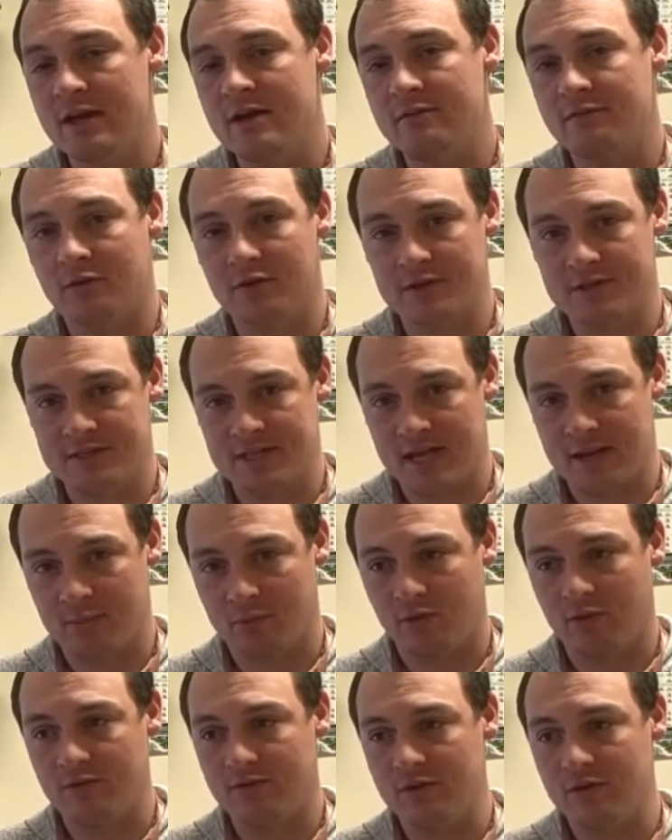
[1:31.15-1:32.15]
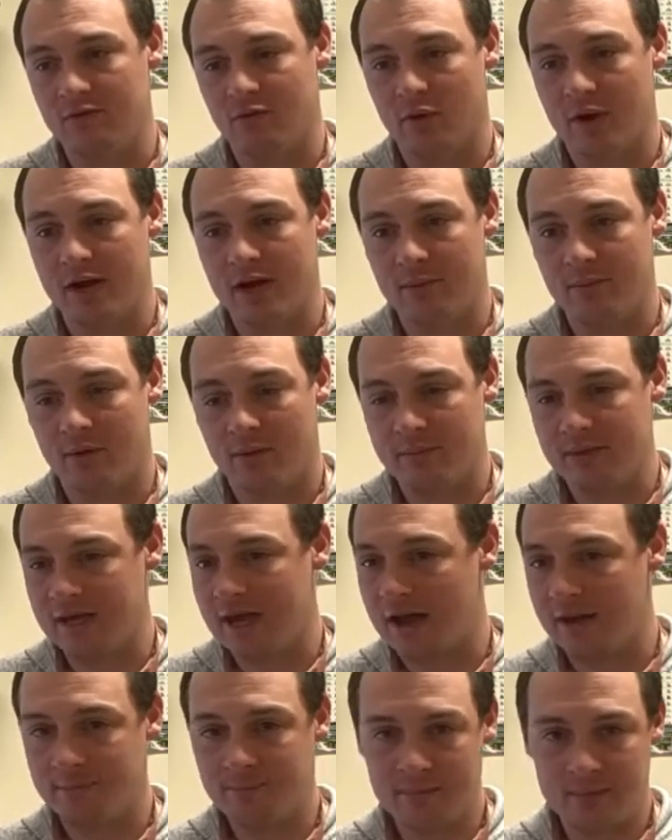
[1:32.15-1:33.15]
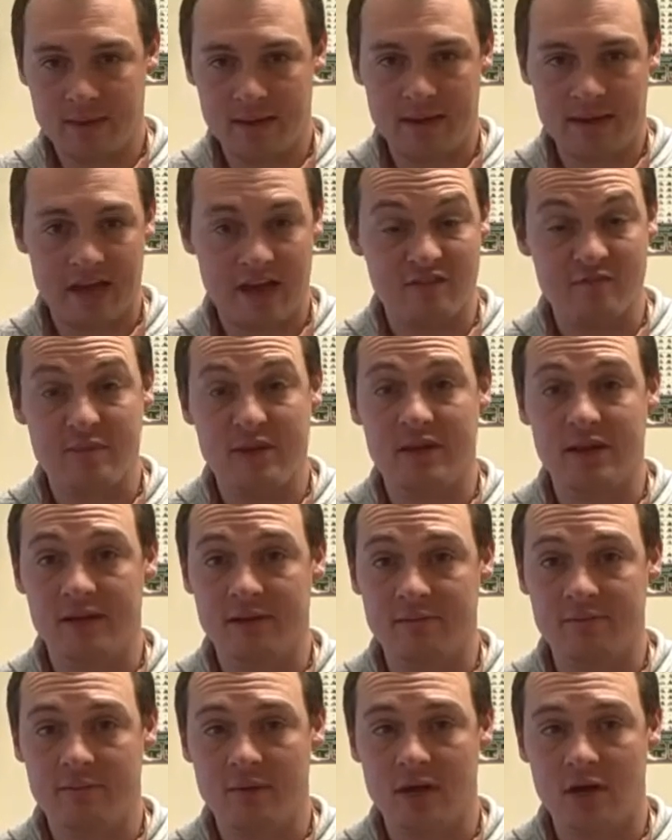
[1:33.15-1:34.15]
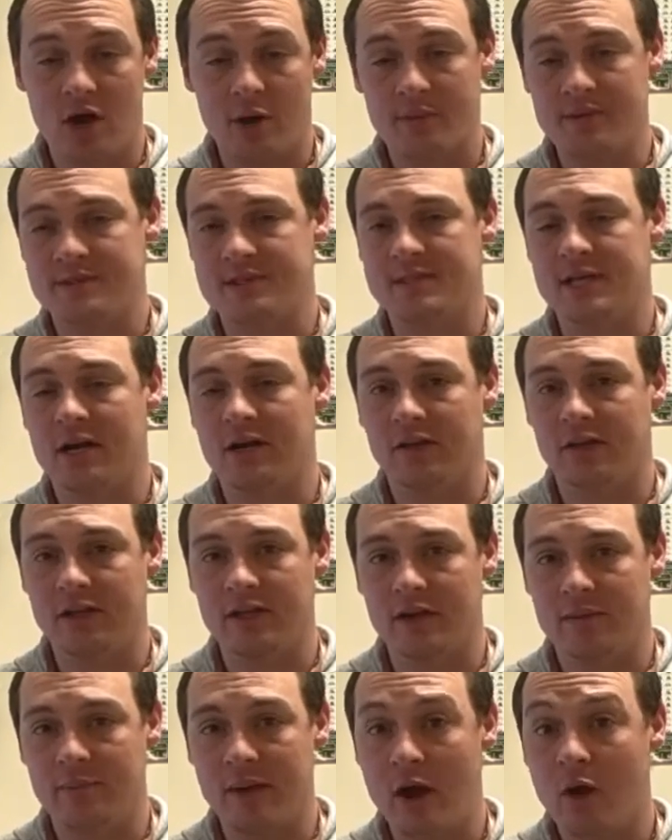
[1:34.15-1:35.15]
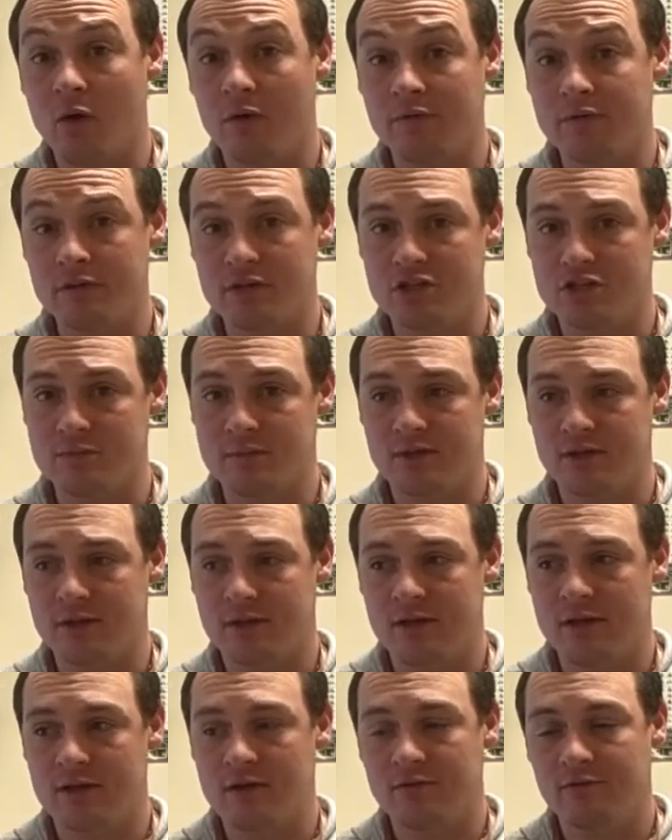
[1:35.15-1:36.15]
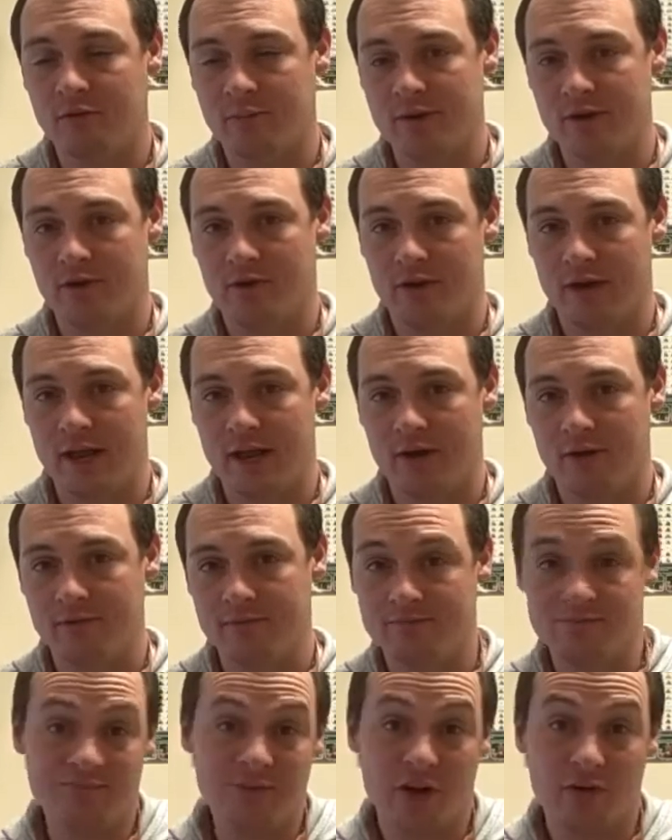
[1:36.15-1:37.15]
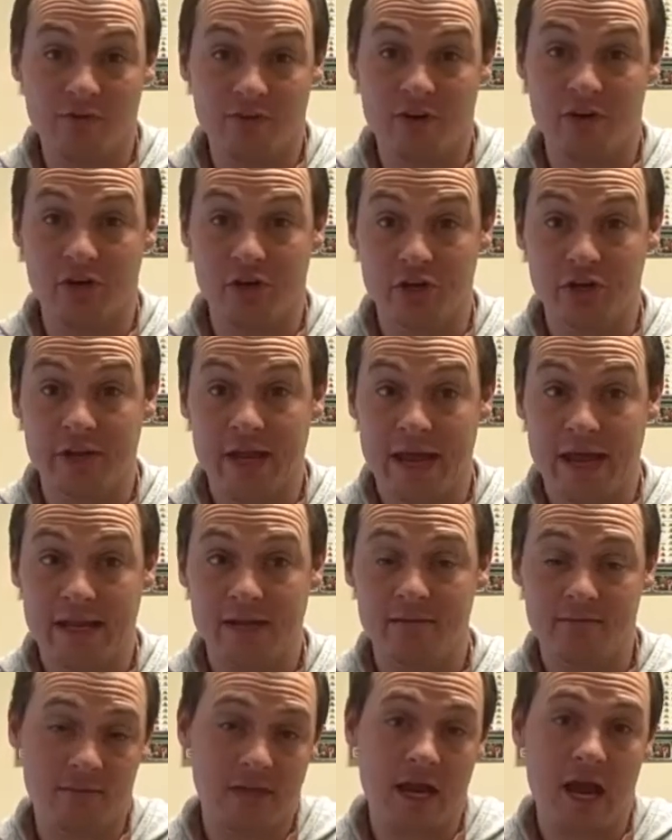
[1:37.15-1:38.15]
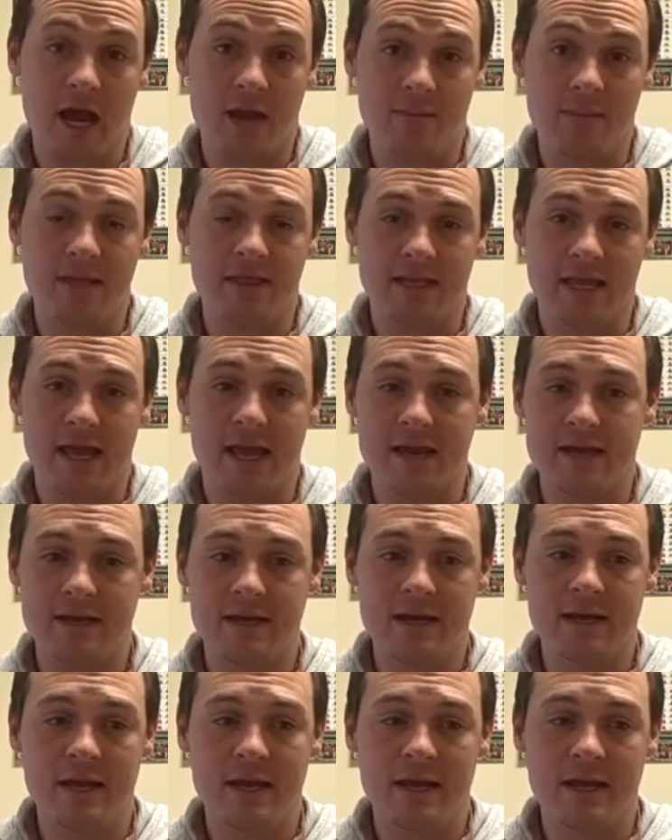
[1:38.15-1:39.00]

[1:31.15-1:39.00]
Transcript: For example, if you've read up on me, I have been almost entirely a power fisherman from here on out. Not very good at it, and I admit that.